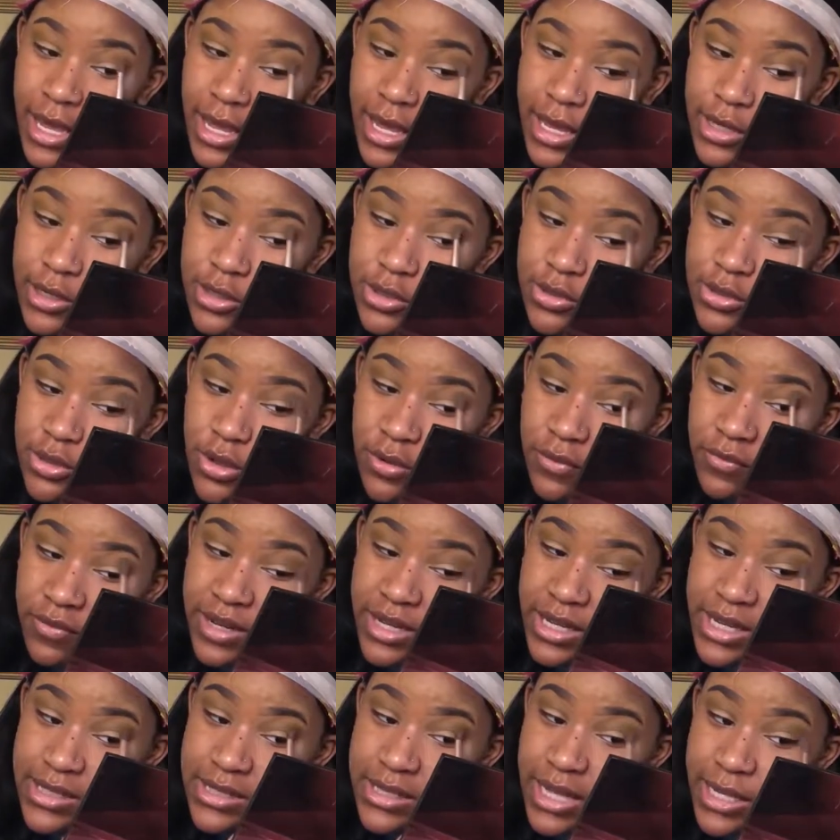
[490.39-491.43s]
And it's so funny
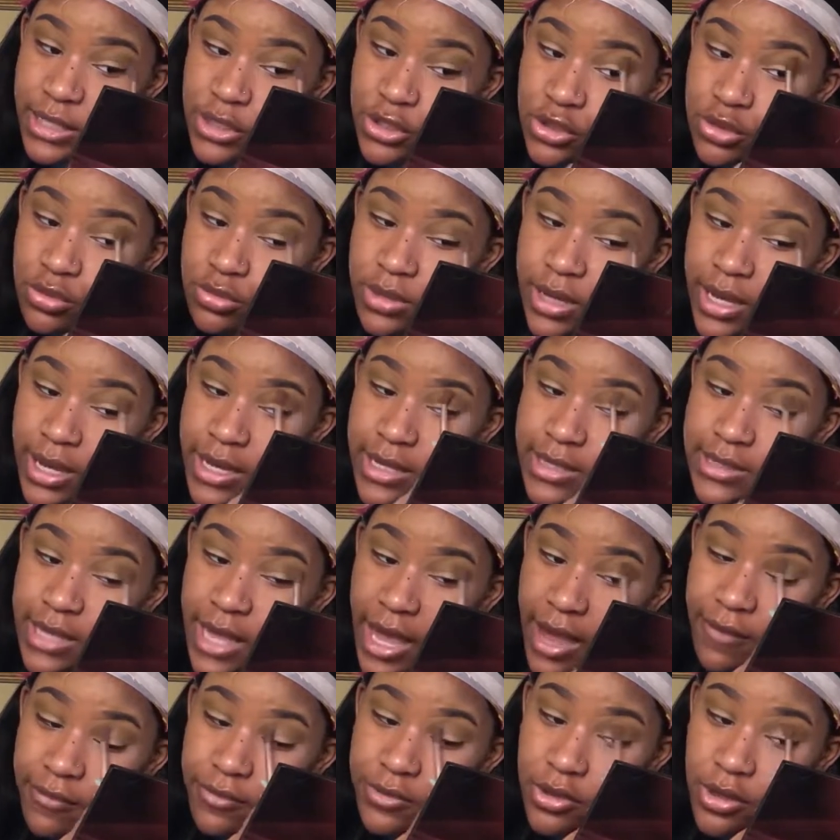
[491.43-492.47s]
because like 2 days
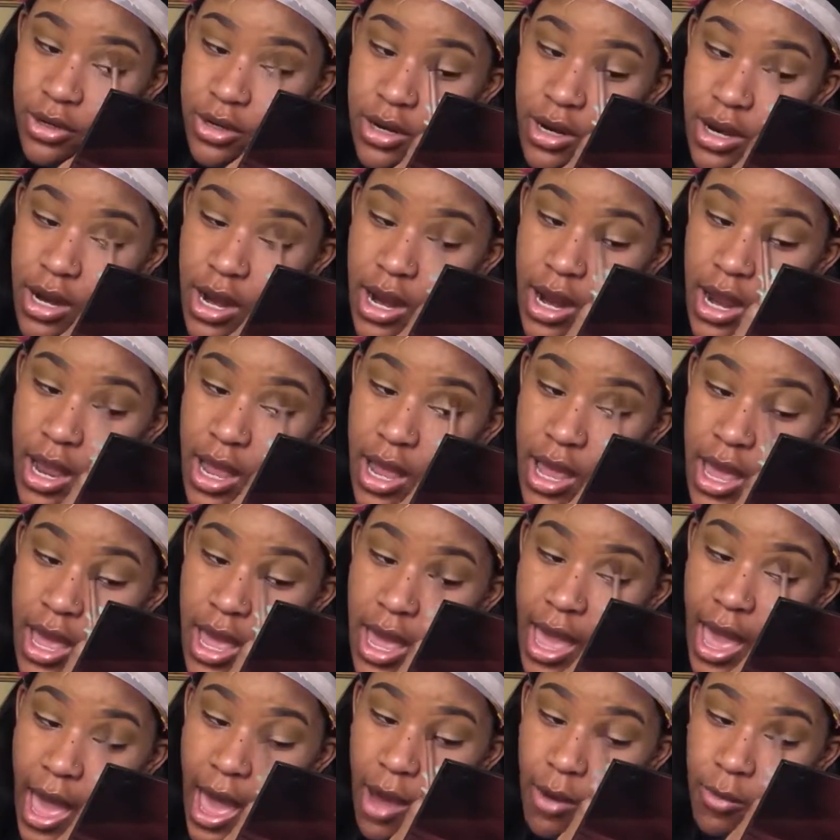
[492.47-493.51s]
after
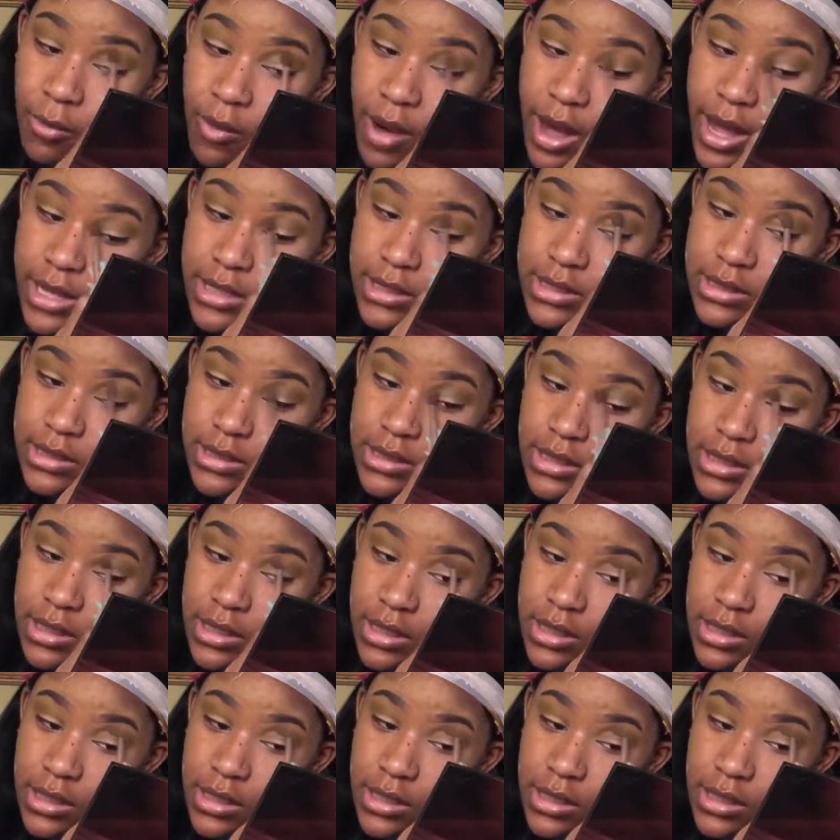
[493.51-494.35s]
I watched